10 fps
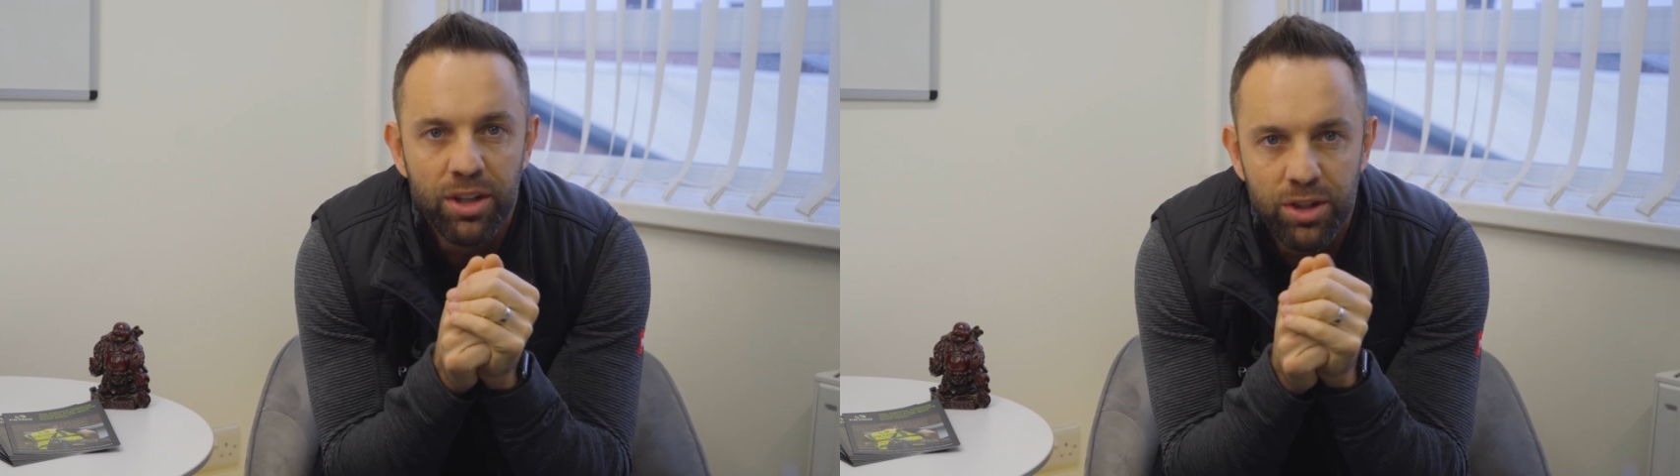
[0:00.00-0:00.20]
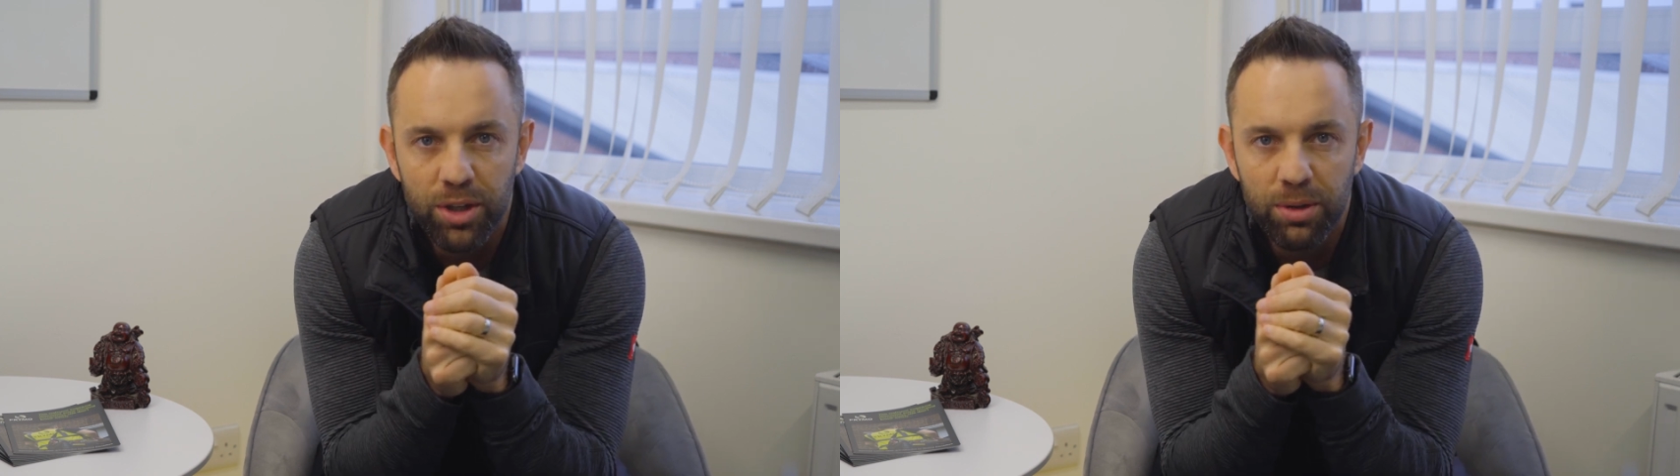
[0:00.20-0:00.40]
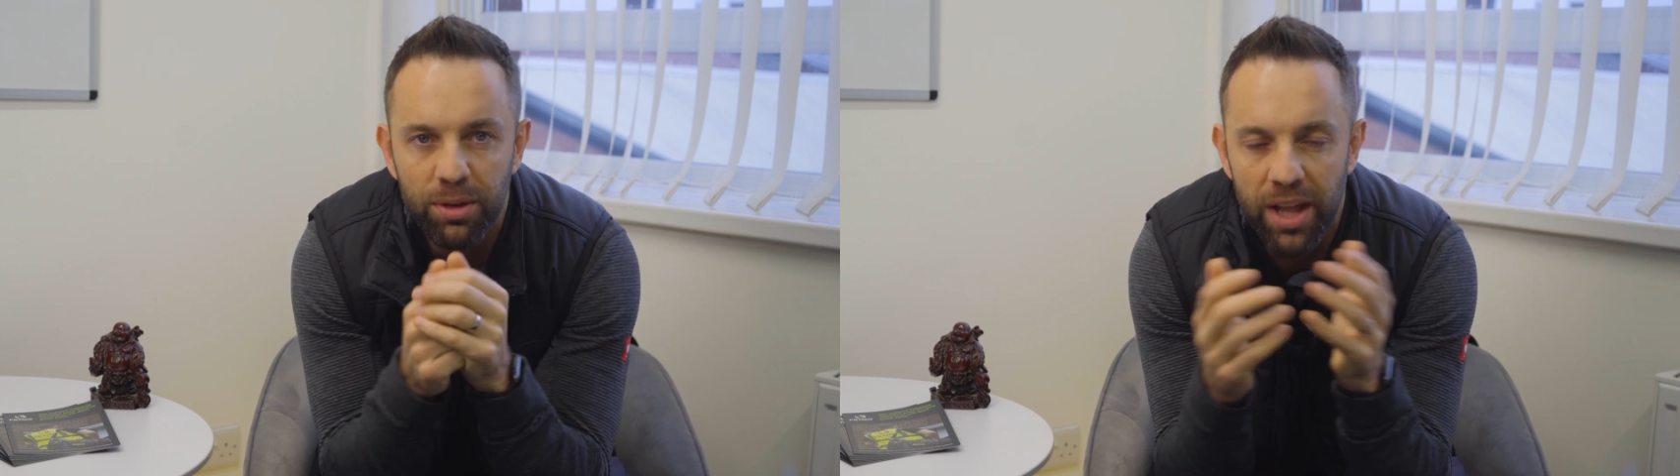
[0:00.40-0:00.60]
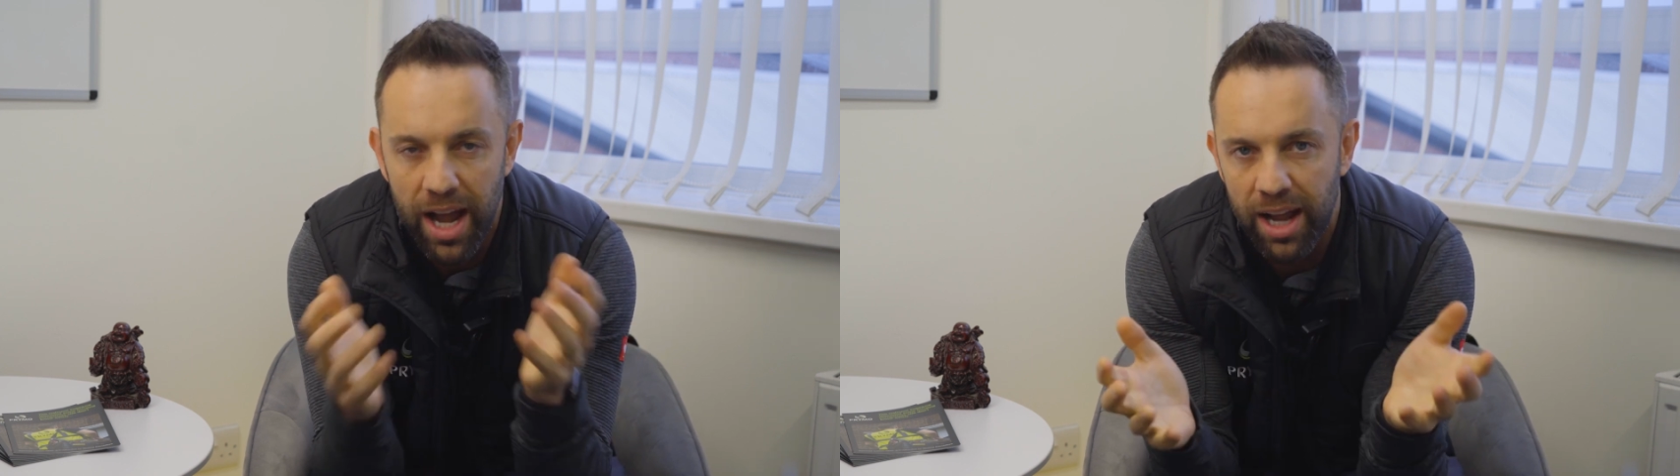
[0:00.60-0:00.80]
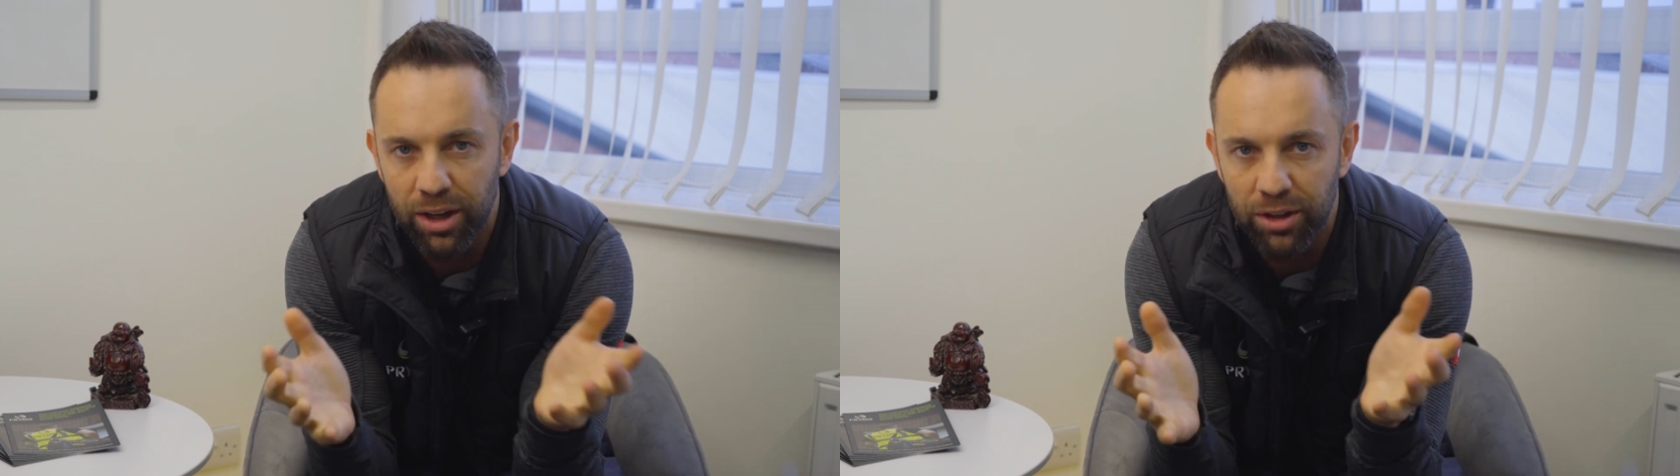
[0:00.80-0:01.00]
to
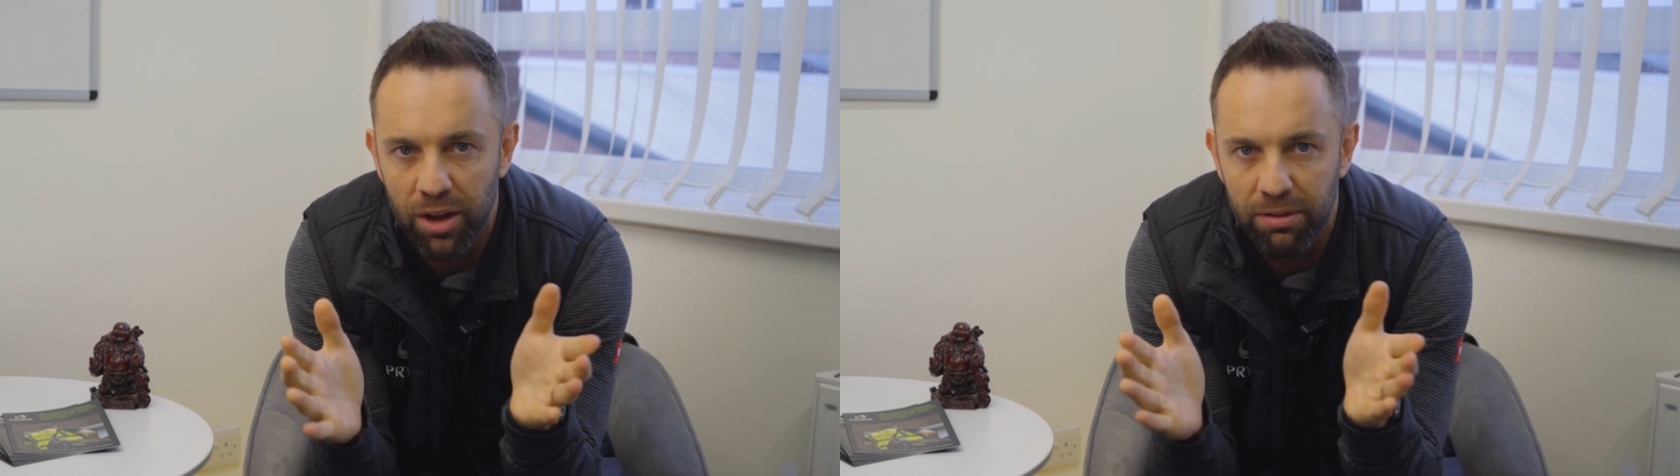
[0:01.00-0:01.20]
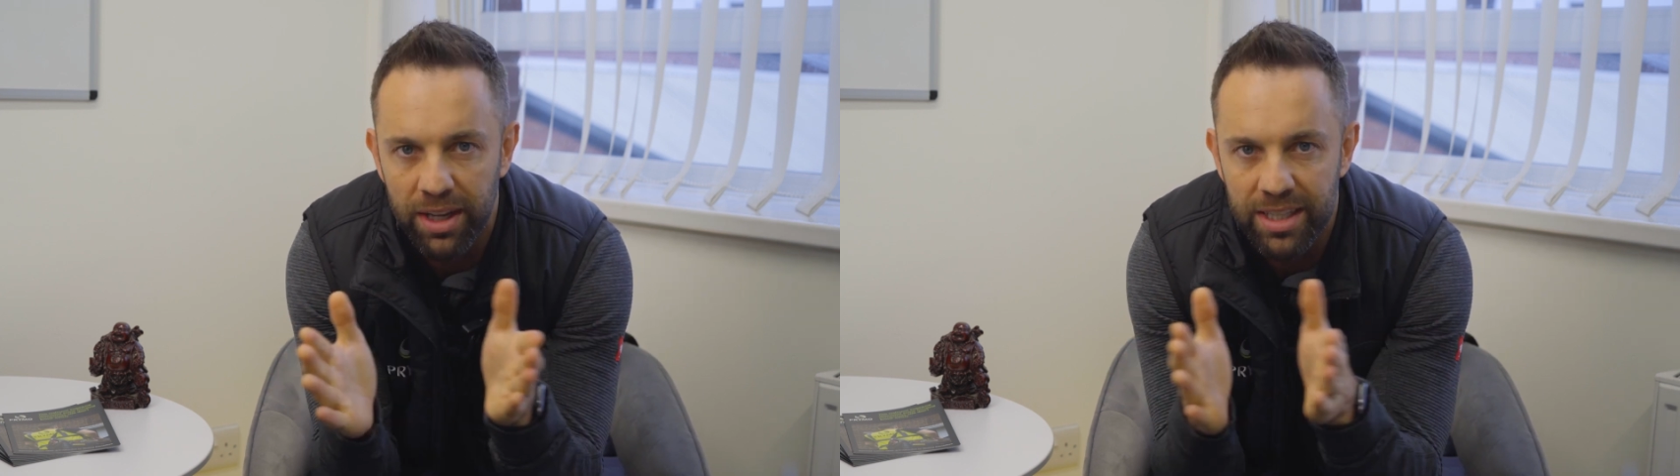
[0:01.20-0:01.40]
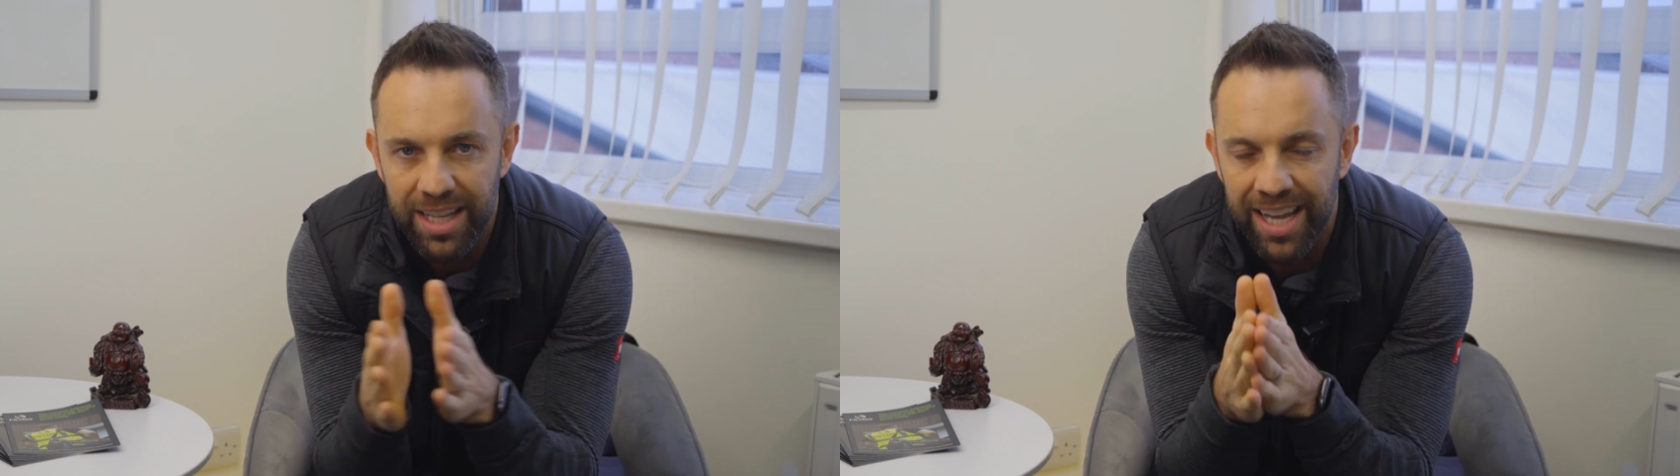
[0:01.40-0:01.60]
the Ireland office.